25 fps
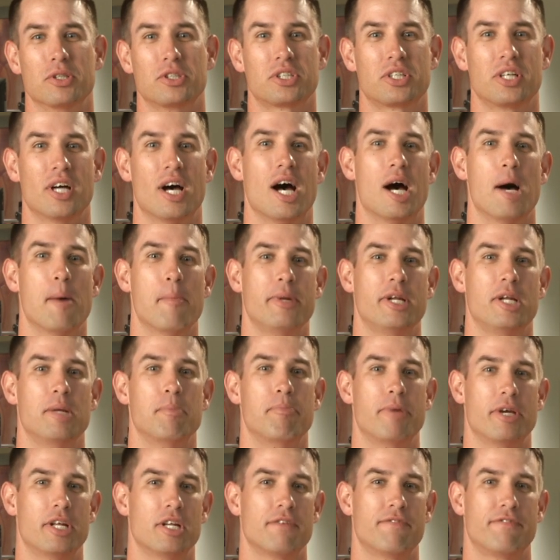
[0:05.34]
most common
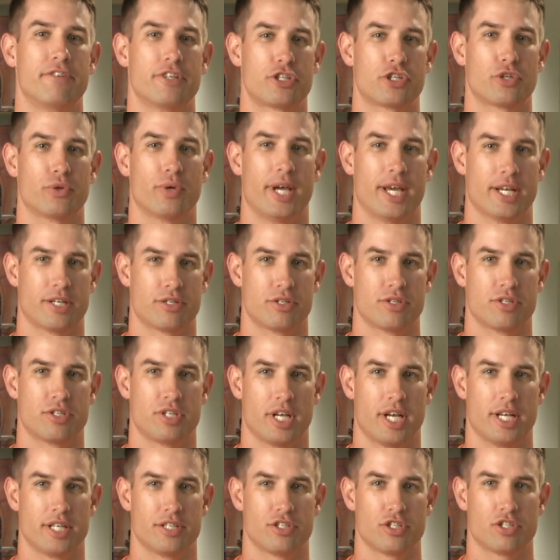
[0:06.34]
and beneficial
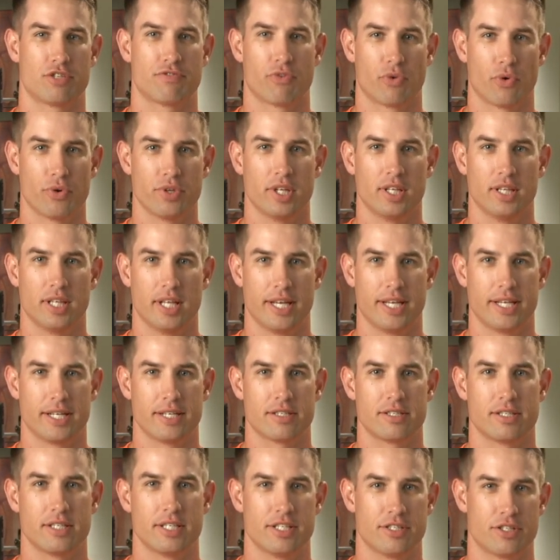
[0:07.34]
exercises for the
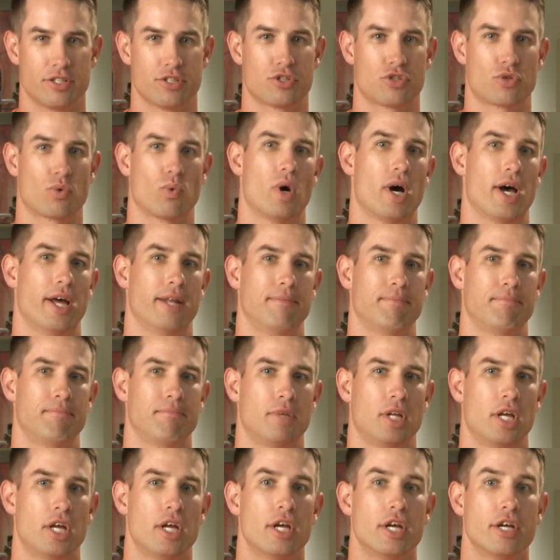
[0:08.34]
legs is the squat.
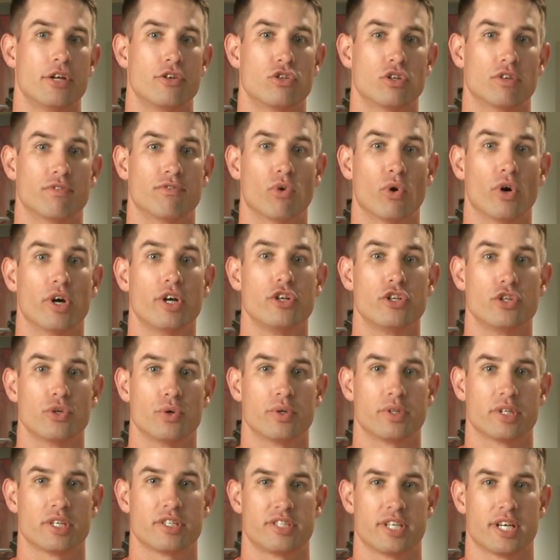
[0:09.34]
To avoid
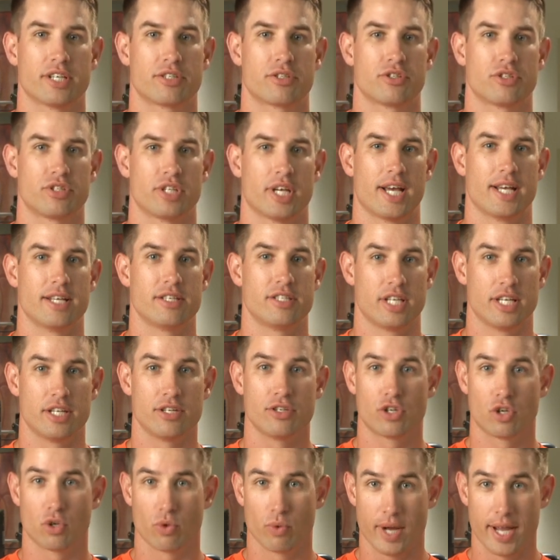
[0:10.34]
doing this exercise
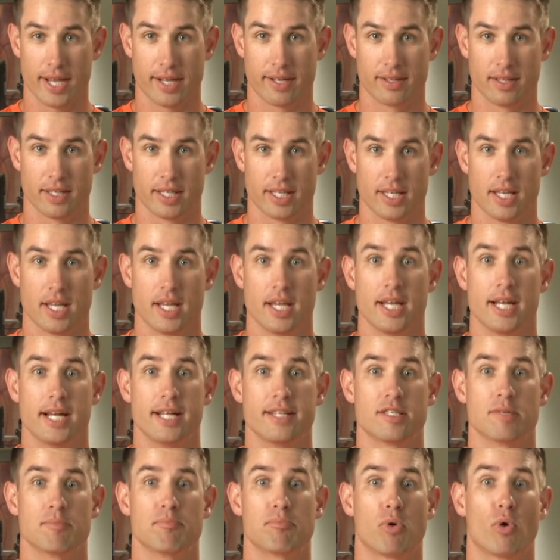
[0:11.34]
incorrectly,
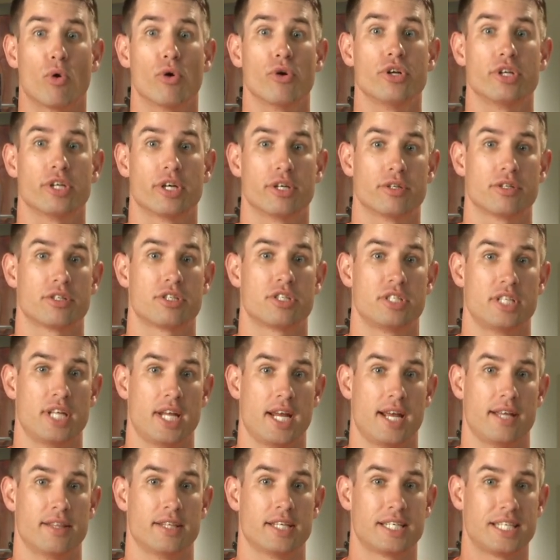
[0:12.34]
it's important to
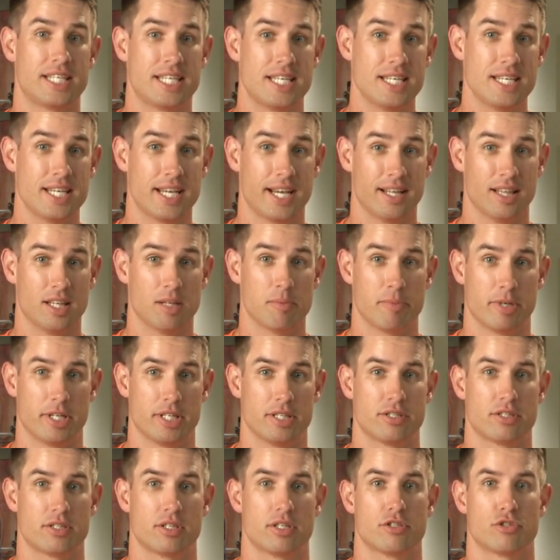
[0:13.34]
understand the key
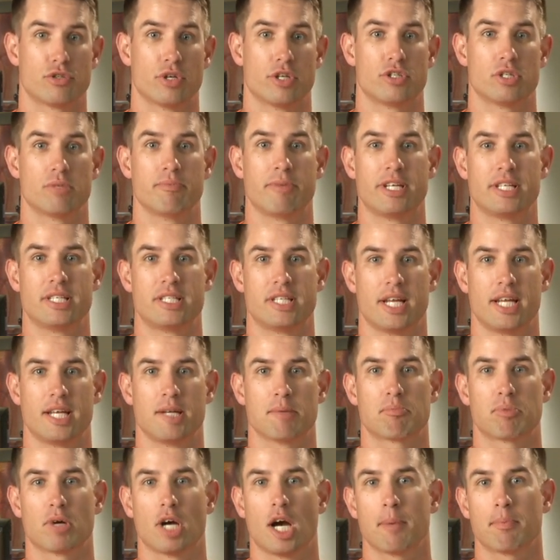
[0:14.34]
elements so that you
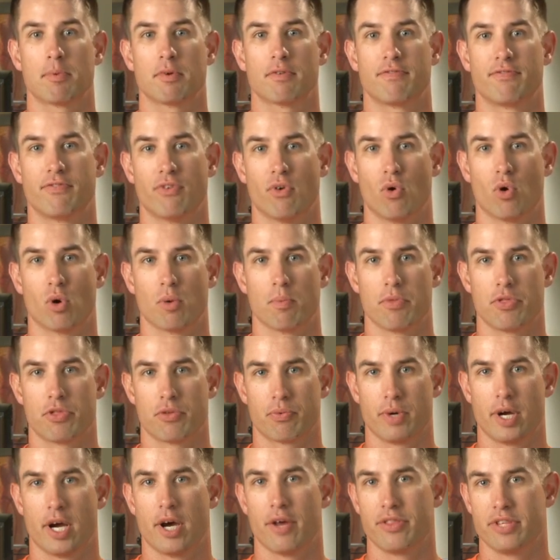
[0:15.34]
maintain proper form
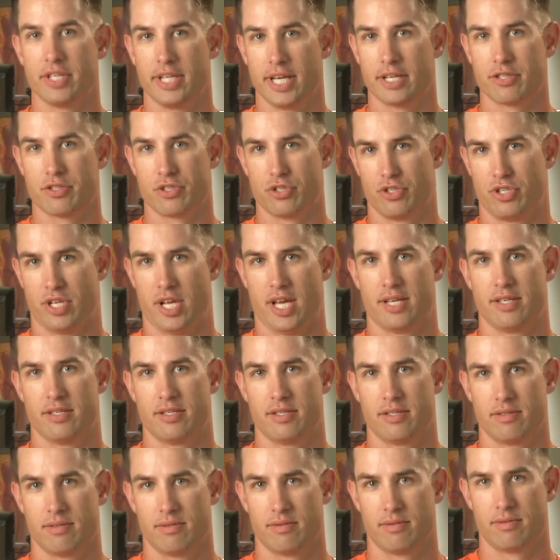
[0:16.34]
throughout the
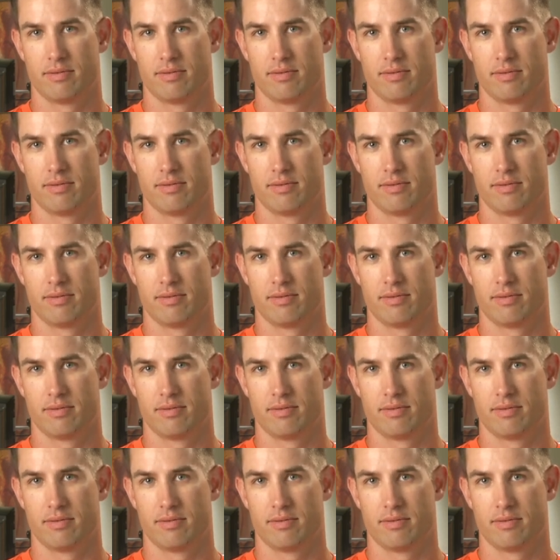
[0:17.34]
exercise.